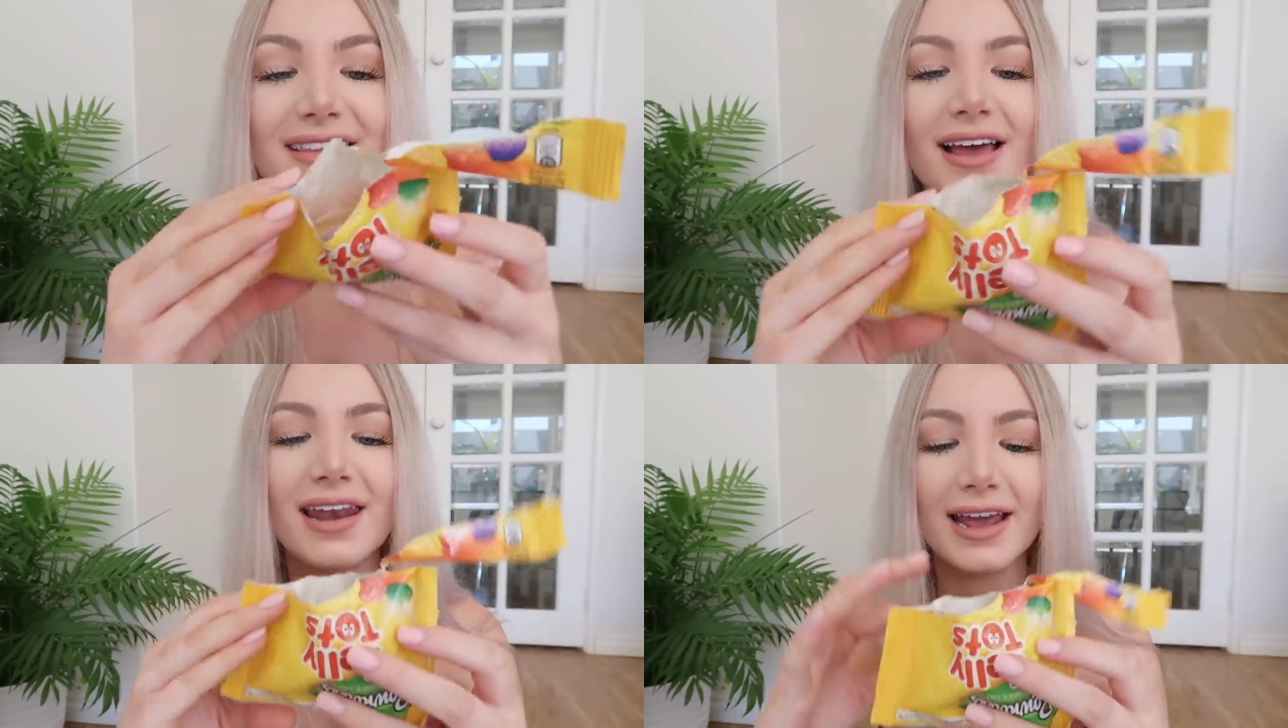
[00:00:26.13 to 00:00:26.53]

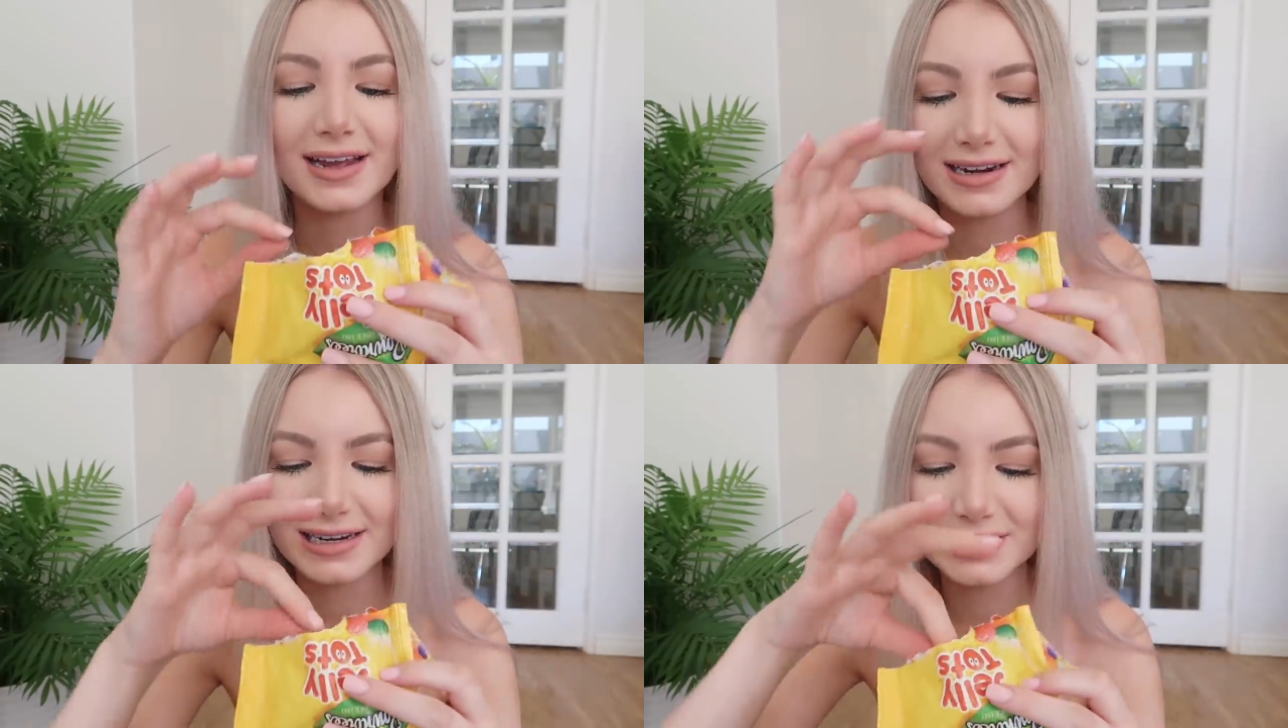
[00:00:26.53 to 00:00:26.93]
They're
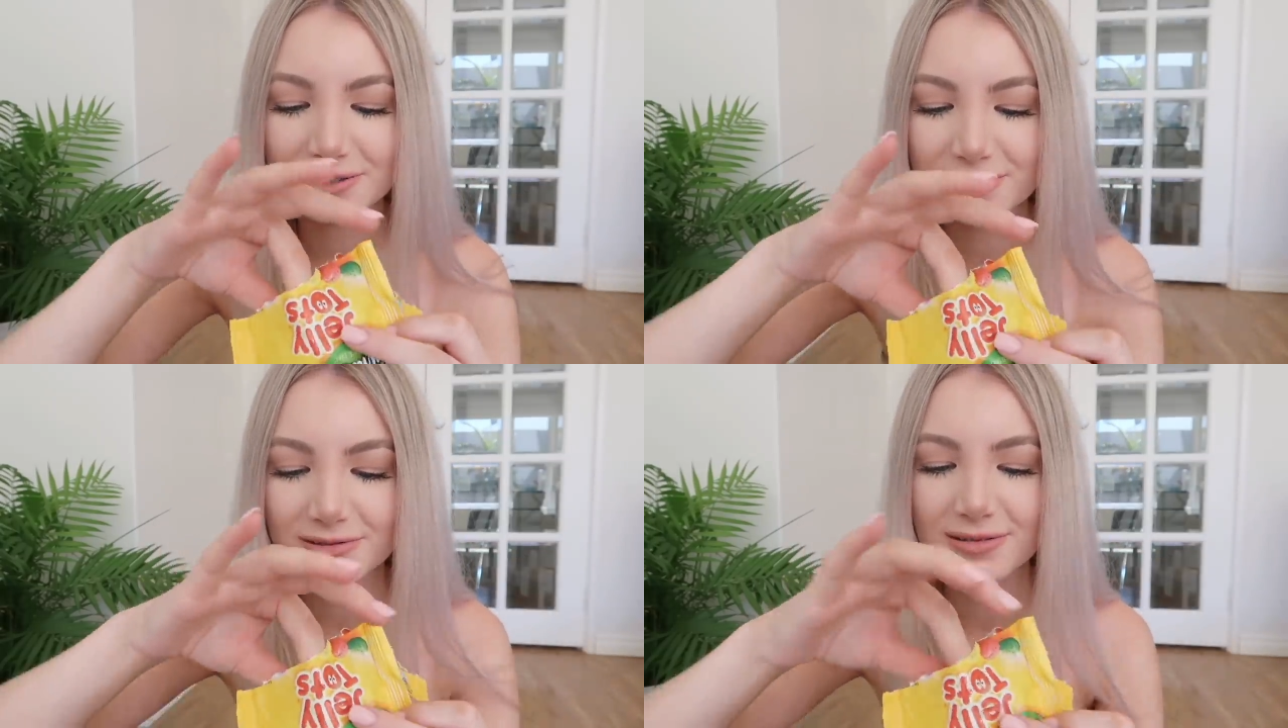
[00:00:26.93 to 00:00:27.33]
like
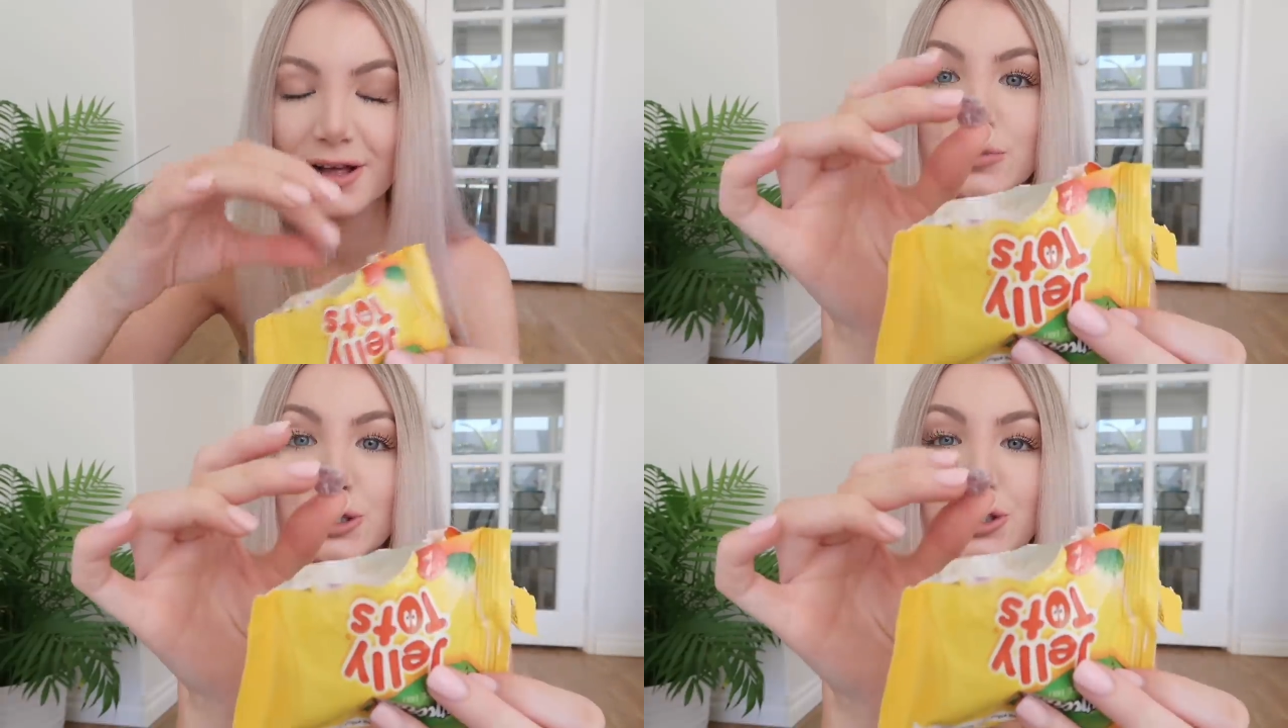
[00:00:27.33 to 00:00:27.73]
little
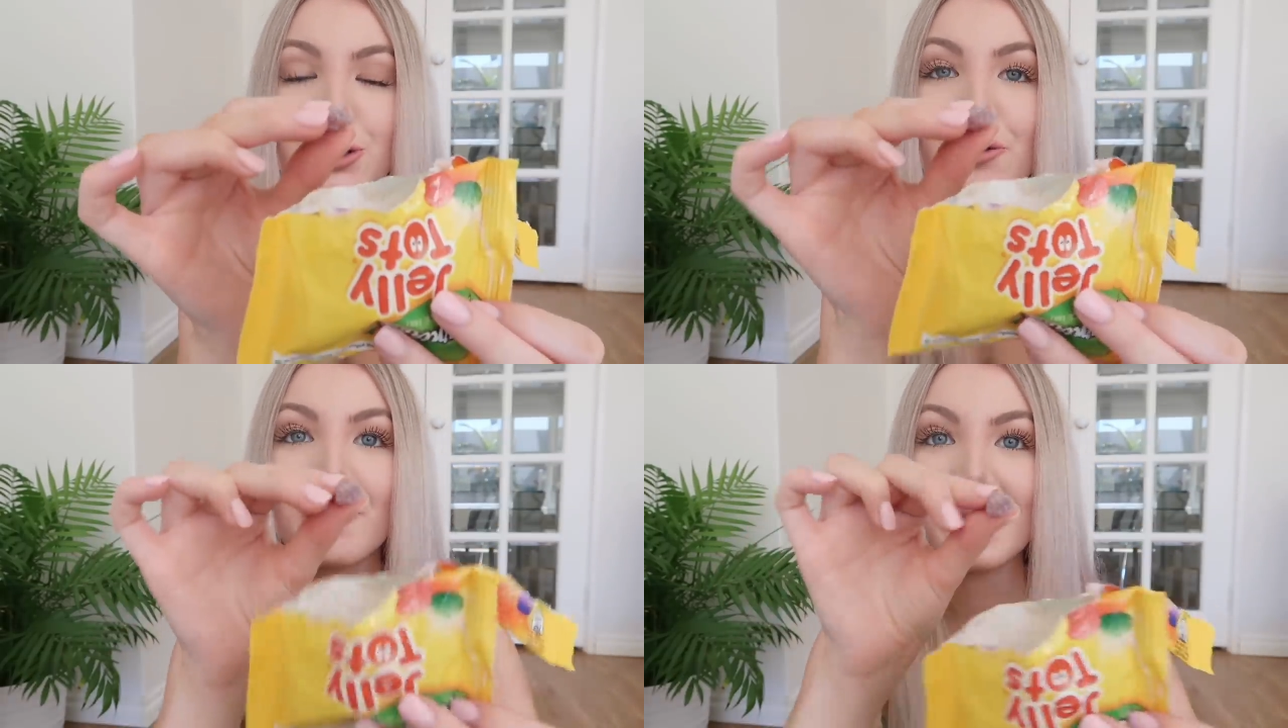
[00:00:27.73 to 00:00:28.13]

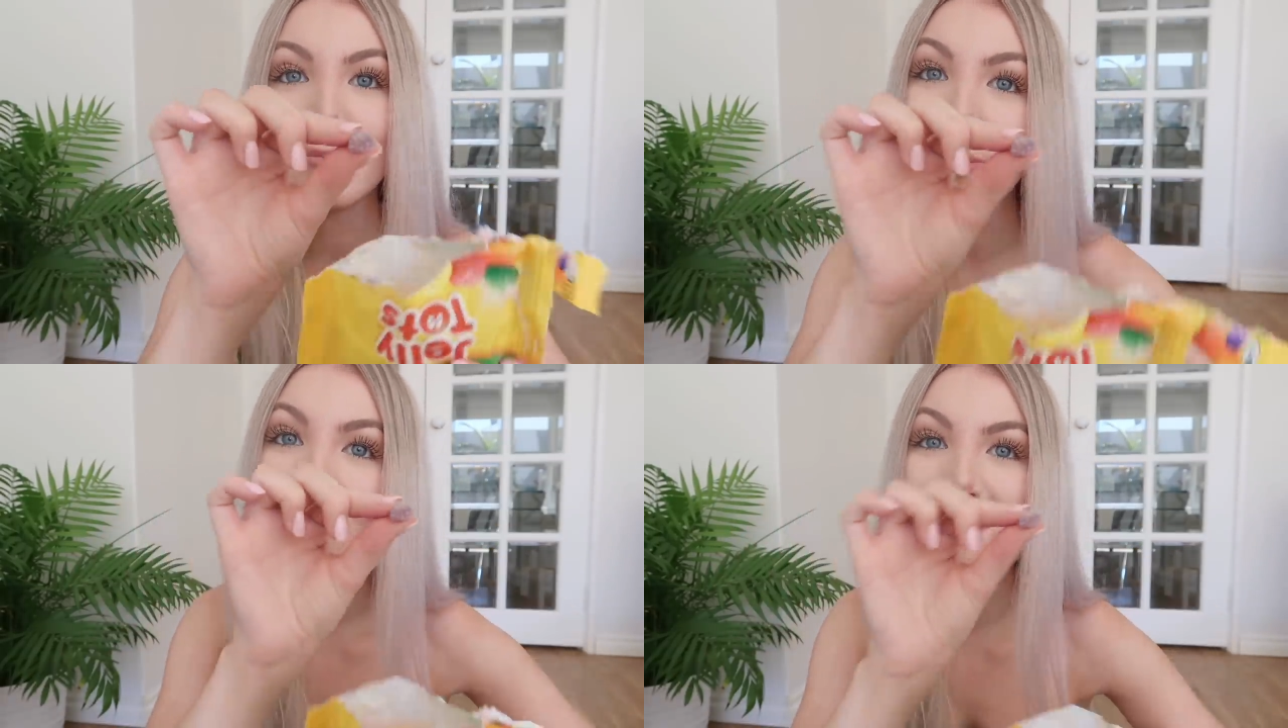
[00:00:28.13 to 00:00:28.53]
sugary
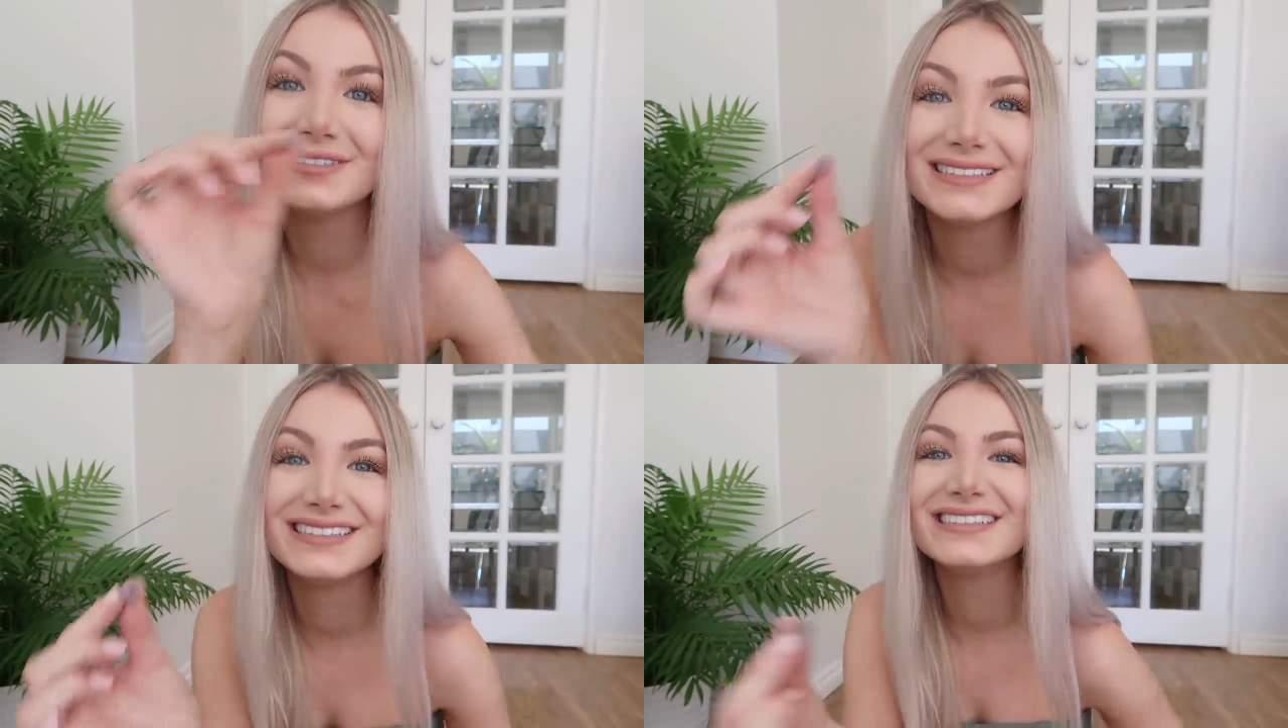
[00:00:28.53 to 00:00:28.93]

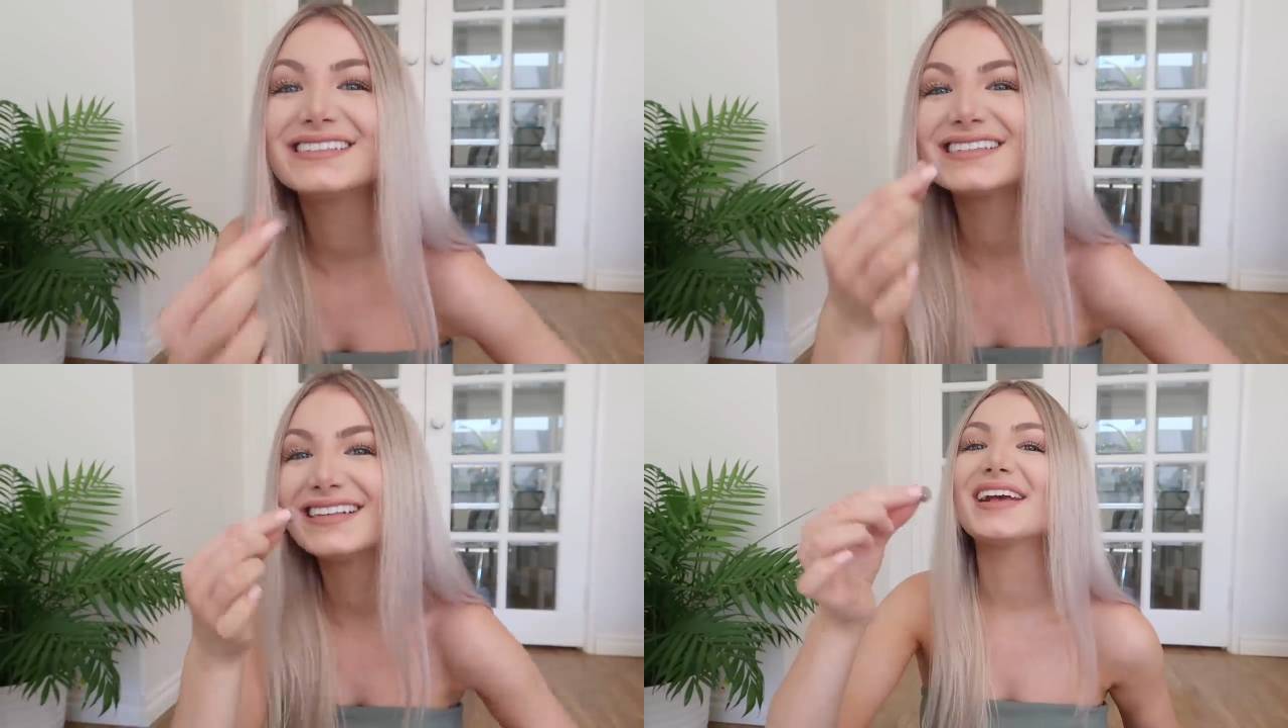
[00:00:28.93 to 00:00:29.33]
balls.
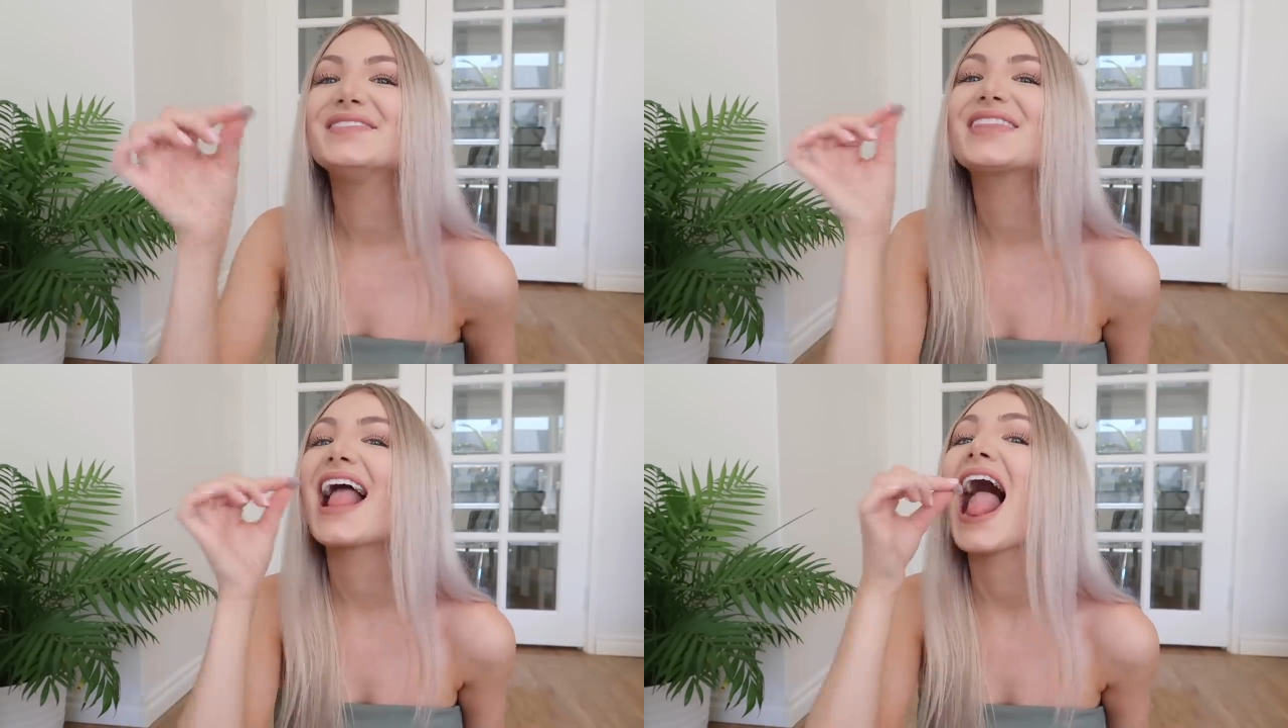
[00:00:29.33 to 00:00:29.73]

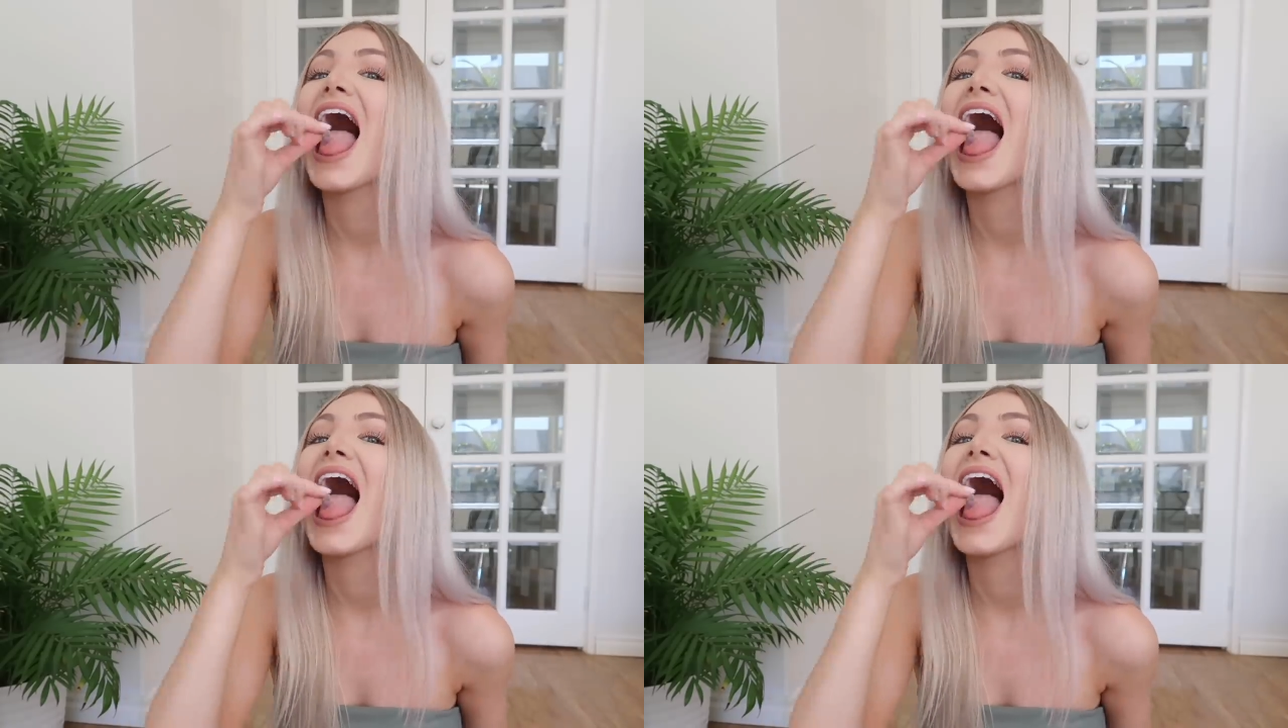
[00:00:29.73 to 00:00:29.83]
Ready?